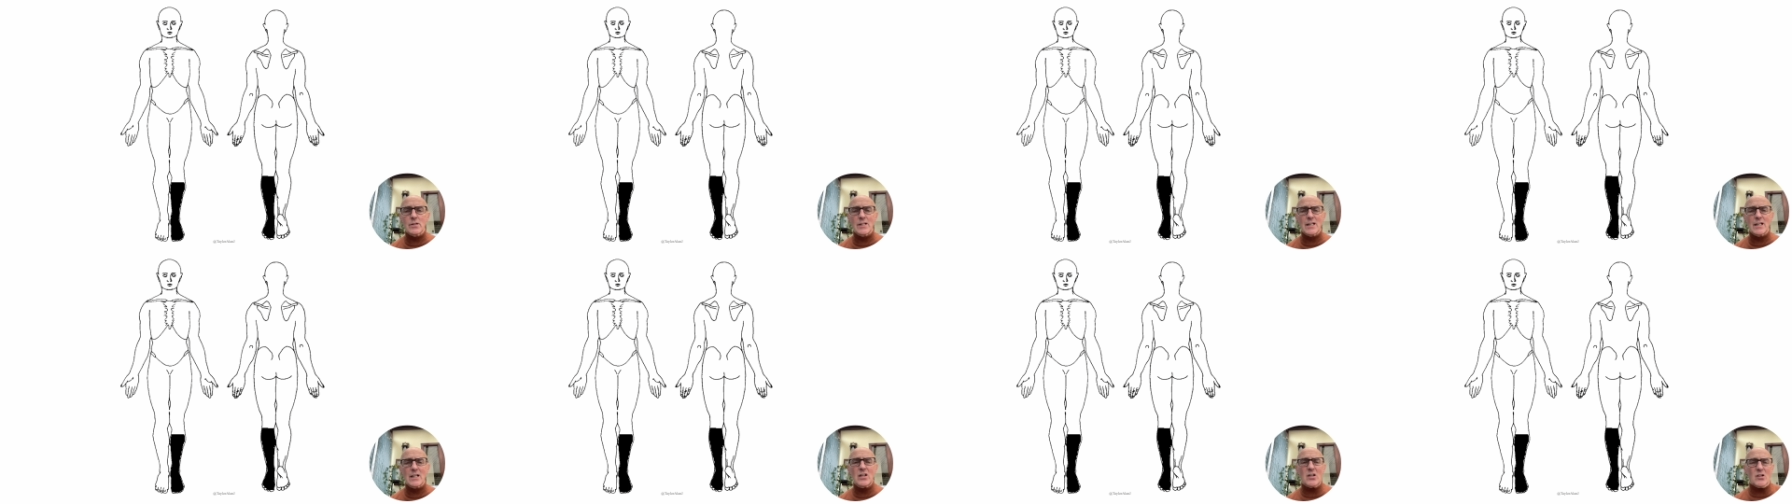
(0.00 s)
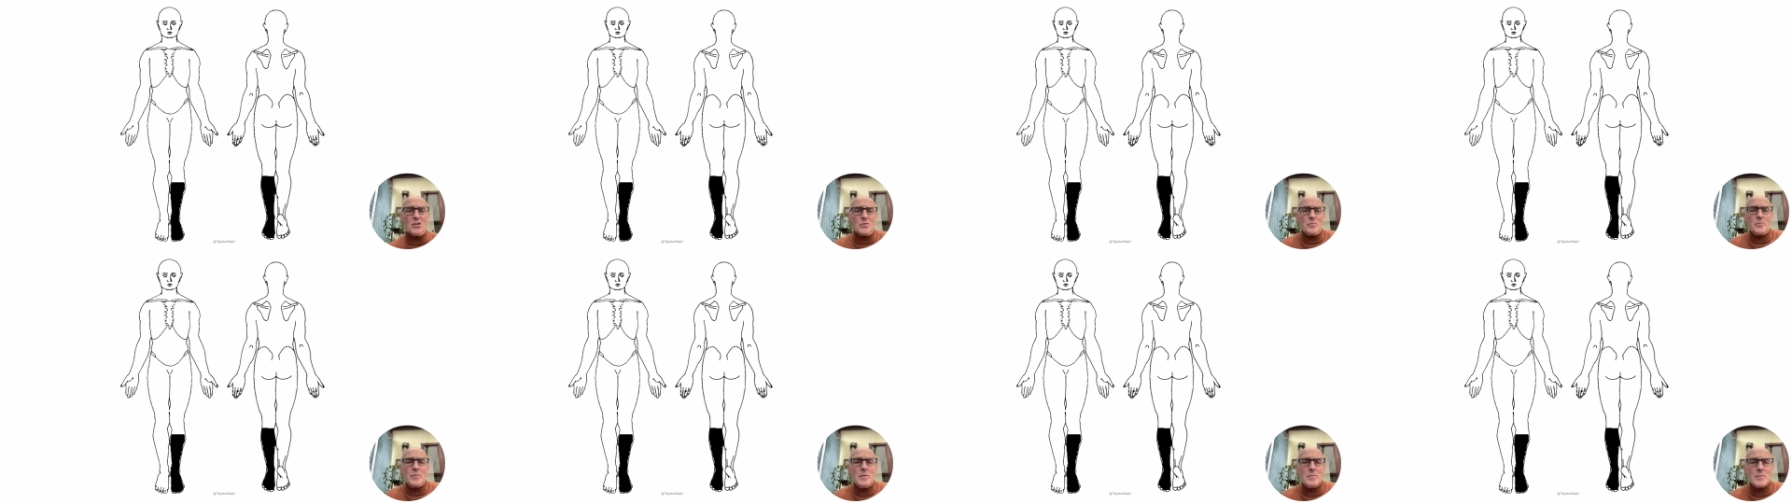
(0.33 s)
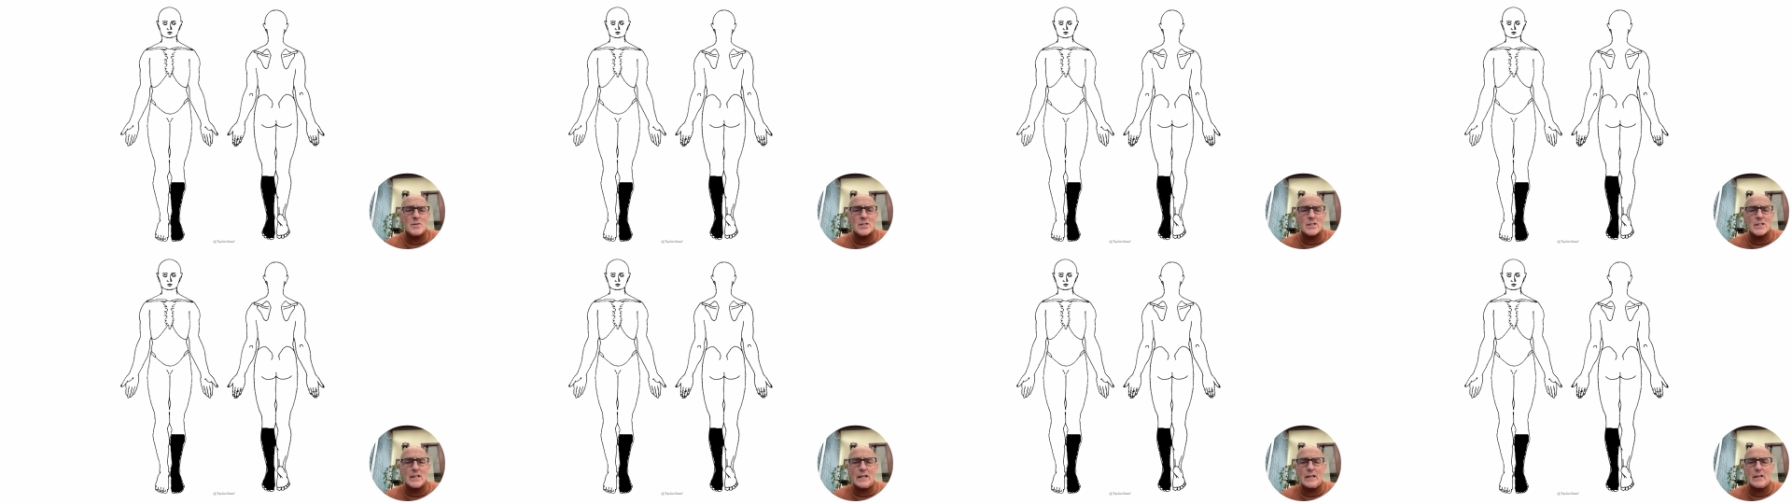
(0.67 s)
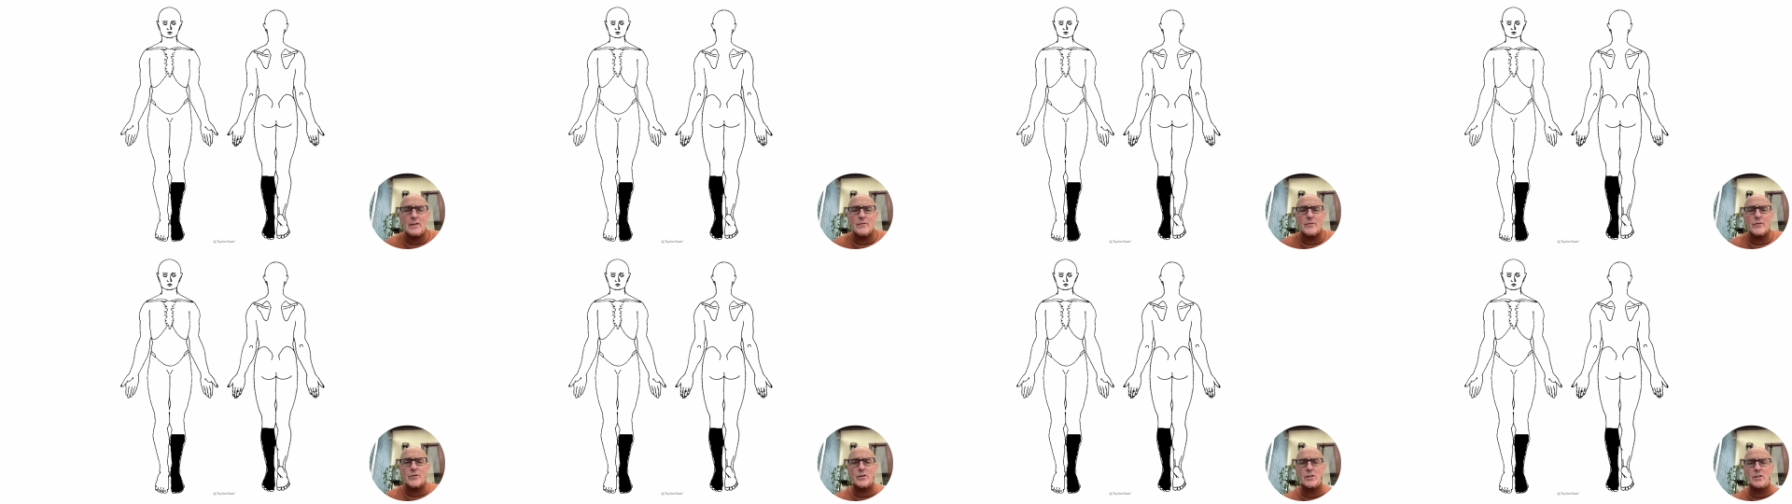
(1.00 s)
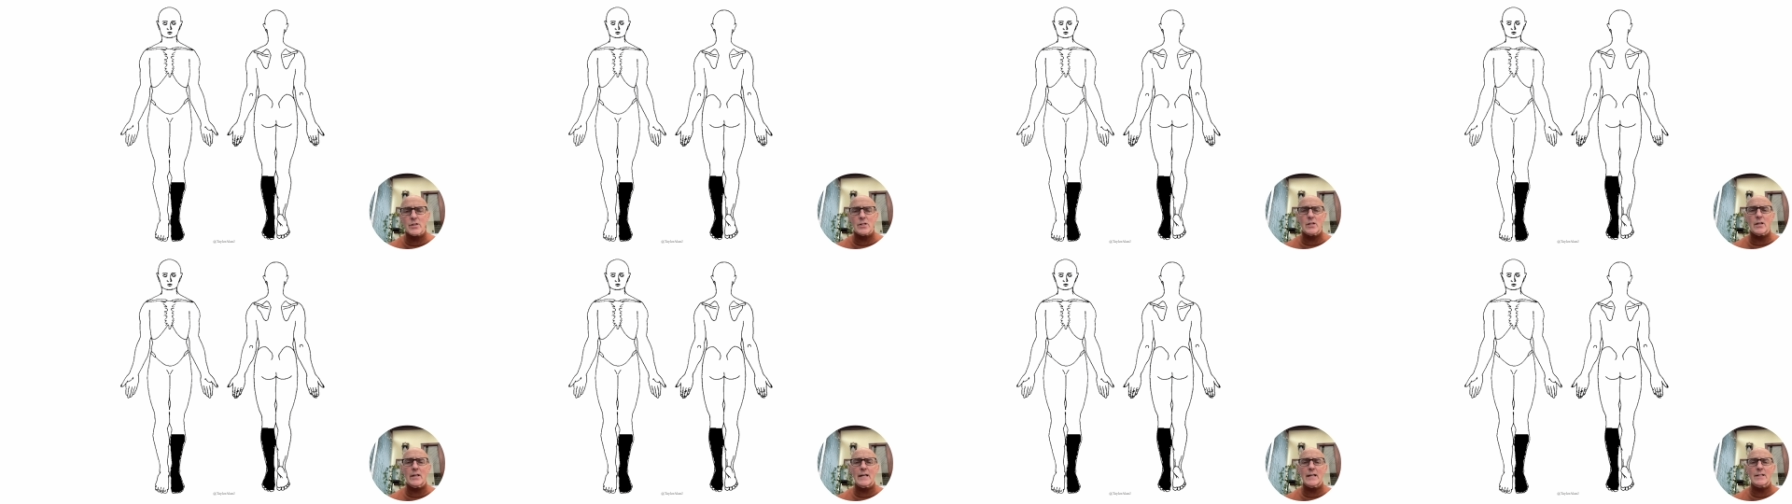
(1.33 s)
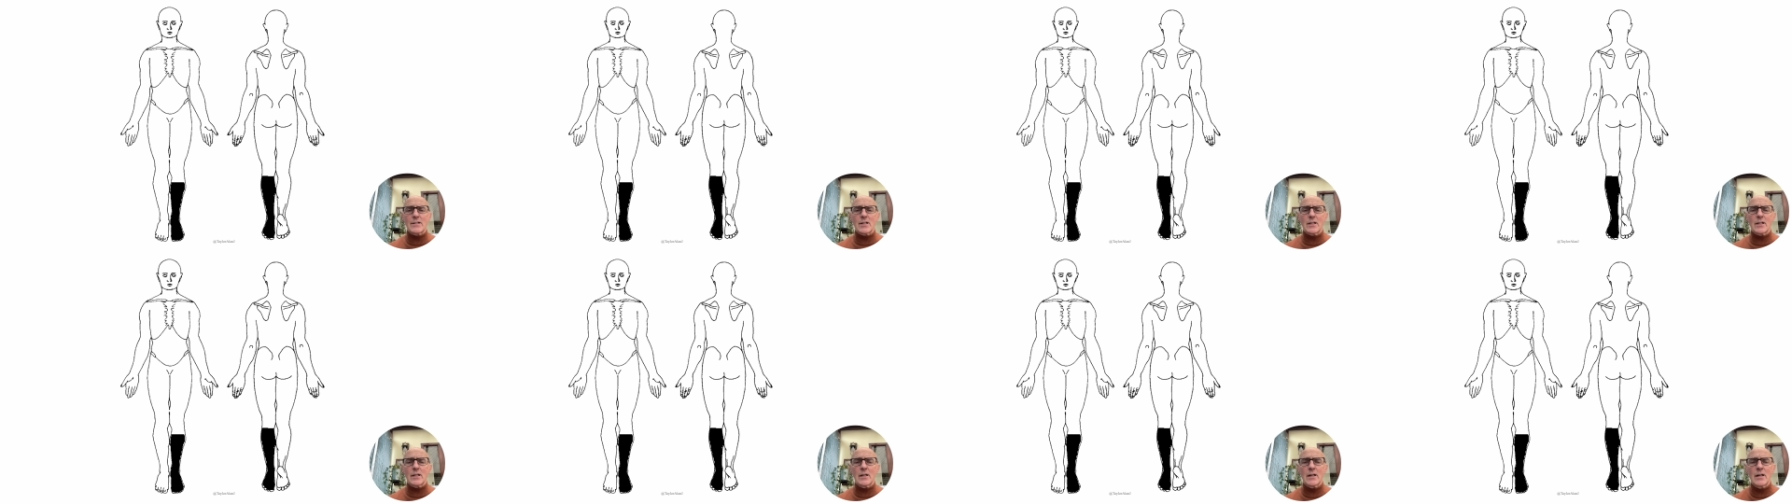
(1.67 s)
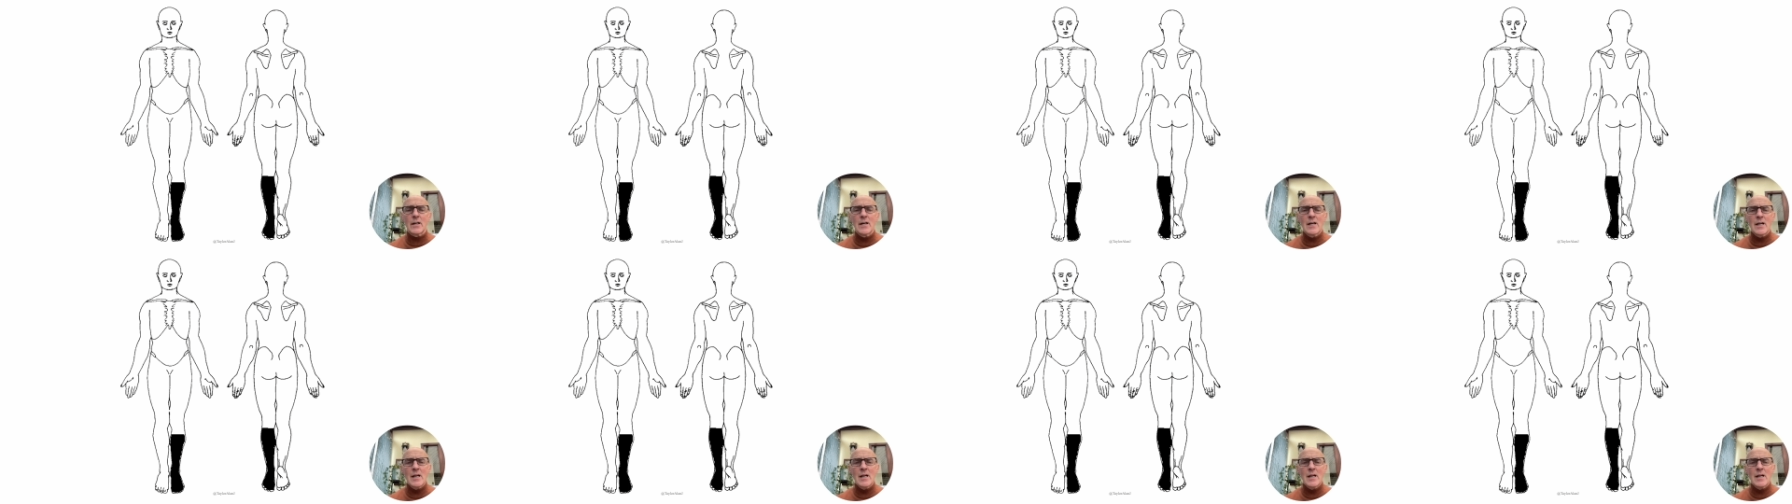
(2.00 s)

It could be mistaken for a sciatica,